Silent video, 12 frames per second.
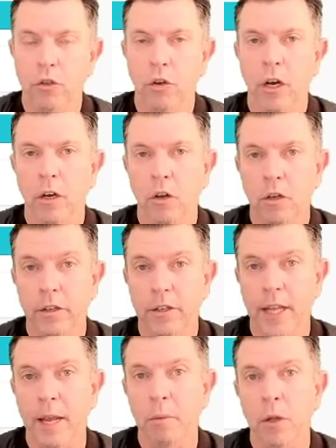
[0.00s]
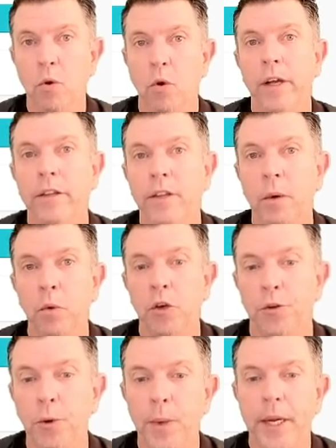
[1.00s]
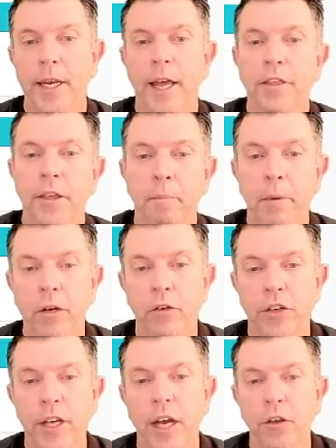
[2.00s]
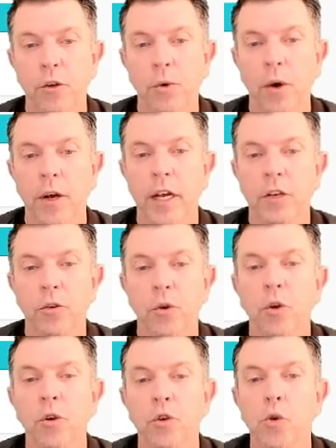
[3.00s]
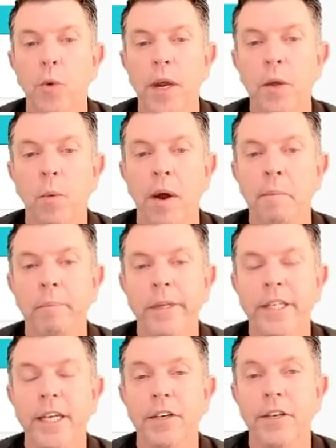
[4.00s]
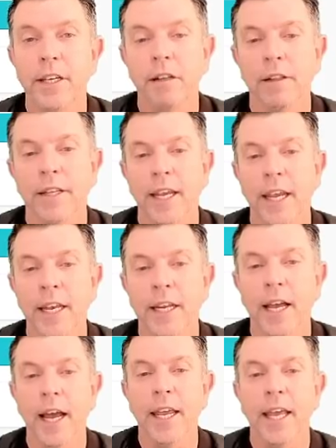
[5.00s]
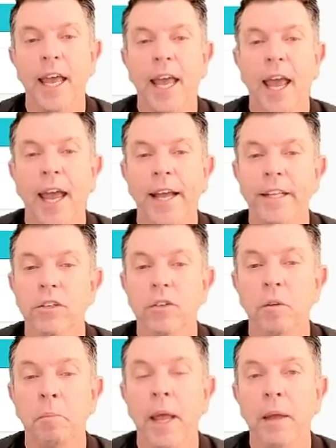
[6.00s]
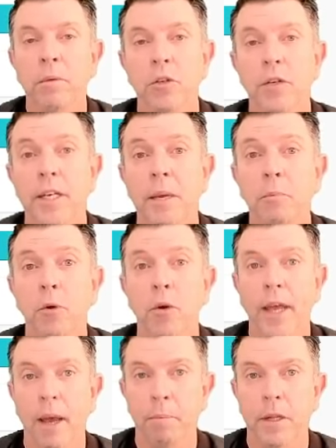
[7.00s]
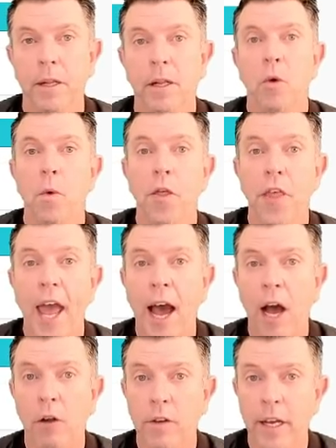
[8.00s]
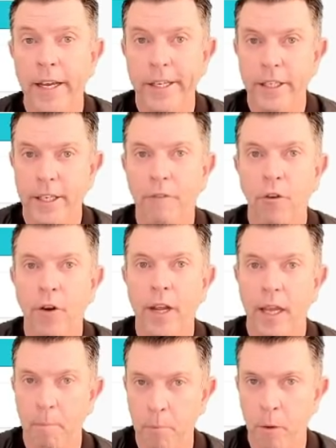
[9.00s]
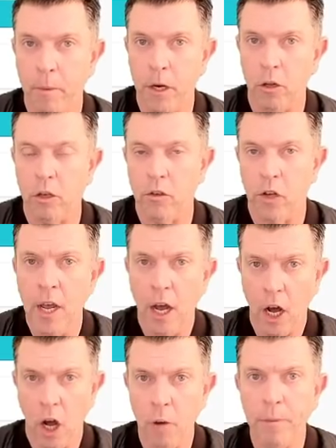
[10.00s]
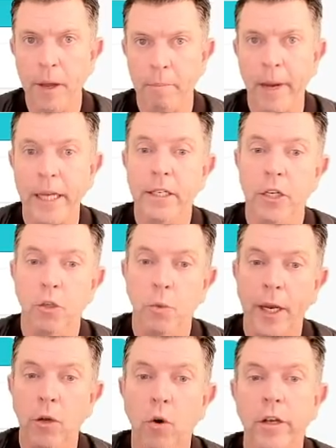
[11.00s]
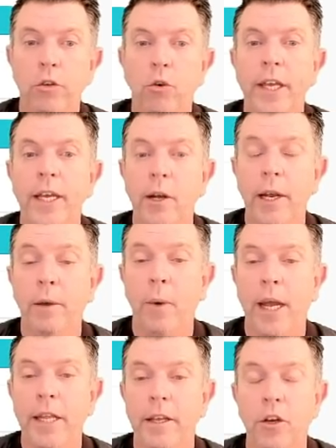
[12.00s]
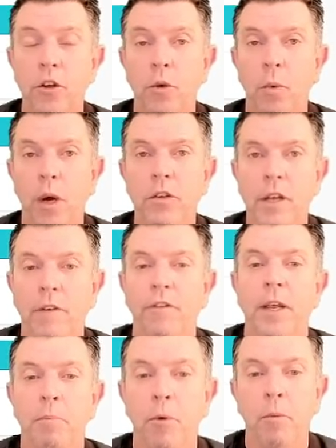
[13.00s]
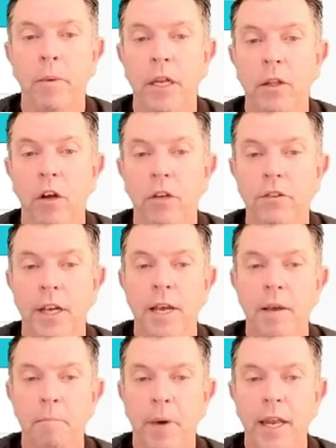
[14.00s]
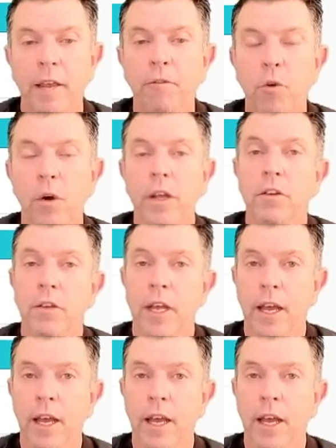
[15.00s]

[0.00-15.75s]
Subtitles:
dollar stable coins that were doing nothing, because you are going to earn 21% yield in Cake and still be able to keep your capital without suffering impermanent loss. I hope that makes sense. When coins are equally weighted, you won't suffer impermanent loss, but if coins